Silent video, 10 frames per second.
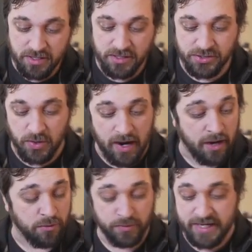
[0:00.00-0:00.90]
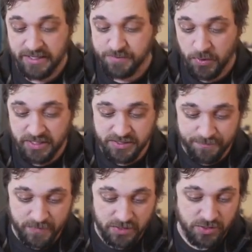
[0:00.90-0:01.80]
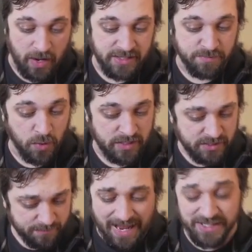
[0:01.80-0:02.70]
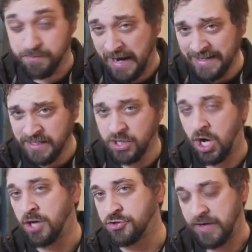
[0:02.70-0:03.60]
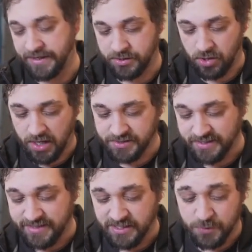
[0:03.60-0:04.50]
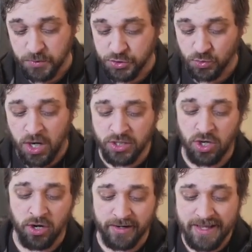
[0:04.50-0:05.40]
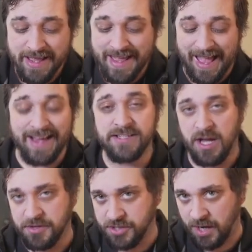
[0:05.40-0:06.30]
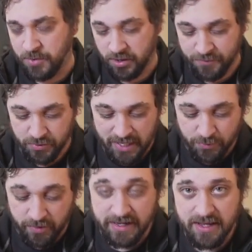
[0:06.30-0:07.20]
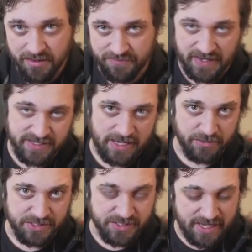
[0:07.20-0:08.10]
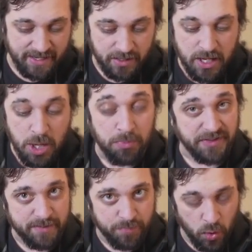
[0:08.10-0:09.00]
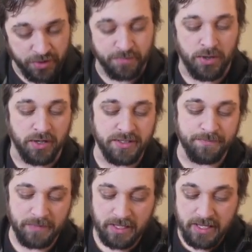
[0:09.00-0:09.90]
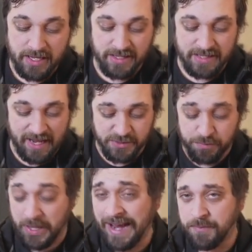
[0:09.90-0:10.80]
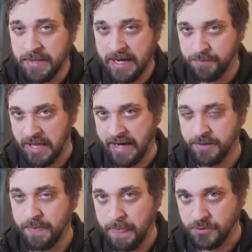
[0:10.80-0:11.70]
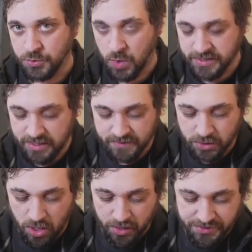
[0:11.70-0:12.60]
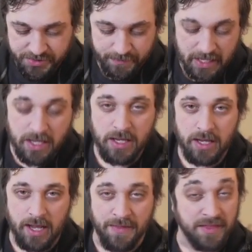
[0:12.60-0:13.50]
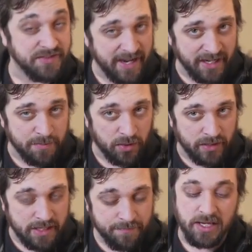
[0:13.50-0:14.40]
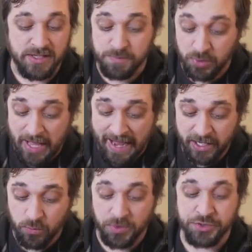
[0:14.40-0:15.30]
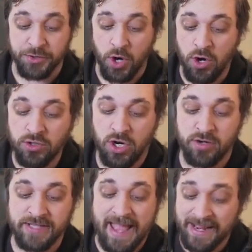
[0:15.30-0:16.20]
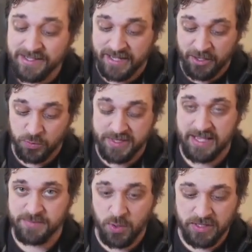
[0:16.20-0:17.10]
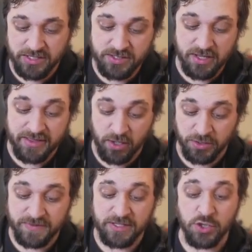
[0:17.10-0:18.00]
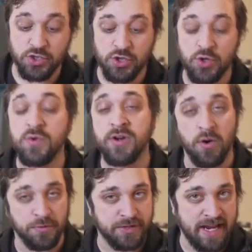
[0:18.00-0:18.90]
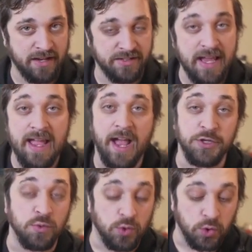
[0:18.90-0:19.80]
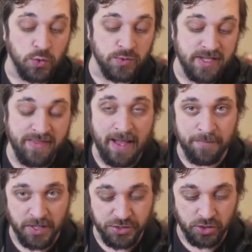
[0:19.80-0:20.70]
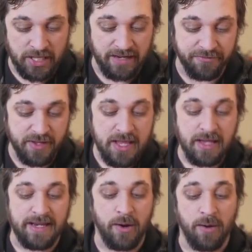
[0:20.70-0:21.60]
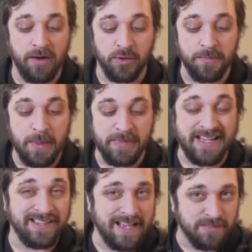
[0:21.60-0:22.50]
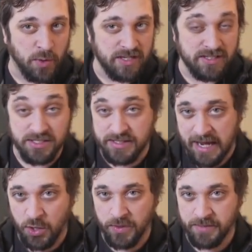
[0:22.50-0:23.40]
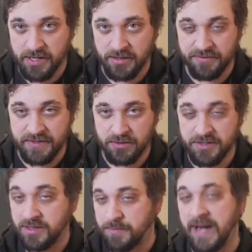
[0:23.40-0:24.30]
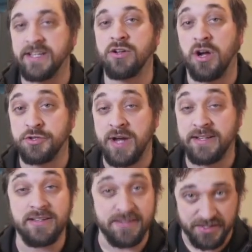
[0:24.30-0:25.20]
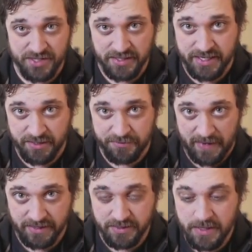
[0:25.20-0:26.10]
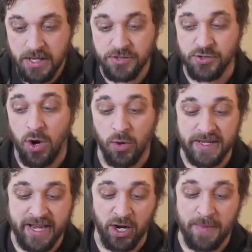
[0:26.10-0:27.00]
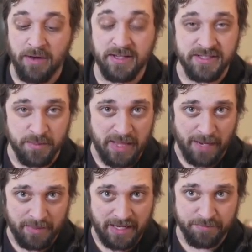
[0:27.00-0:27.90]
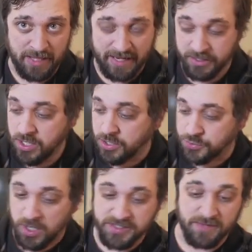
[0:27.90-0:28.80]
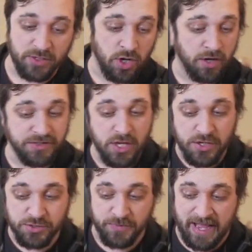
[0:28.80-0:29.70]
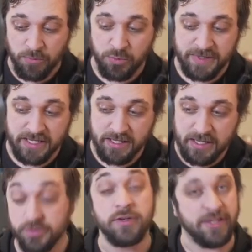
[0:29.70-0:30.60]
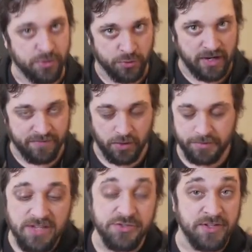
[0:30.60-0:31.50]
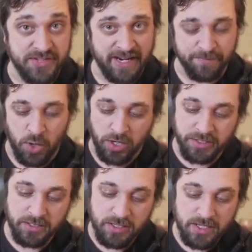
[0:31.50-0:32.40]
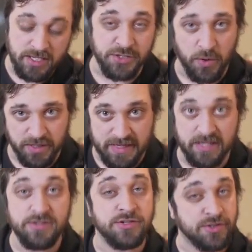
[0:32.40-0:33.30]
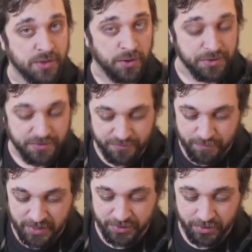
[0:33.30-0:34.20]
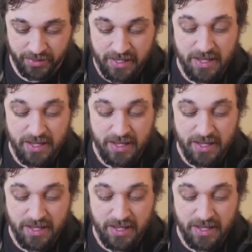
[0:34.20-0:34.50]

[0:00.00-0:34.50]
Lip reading: So I will read Asmodeus. So Asmodeus has a binding contract clause that says if you would draw a card, exile the top card of your library face down instead. But the important part is it has black, black, black, draw 7 cards. And then the second ability is black, return all cards exiled with Asmodeus, the Archfiend, to their owner's hands, and you lose that much life. Now, however, because Asmodeus is not going to be on the field, the binding contract does not take effect. So all we care about is the black, black, black, draw 7 cards, so that will be in your graveyard. So the second part is going to be Scourge Familiar.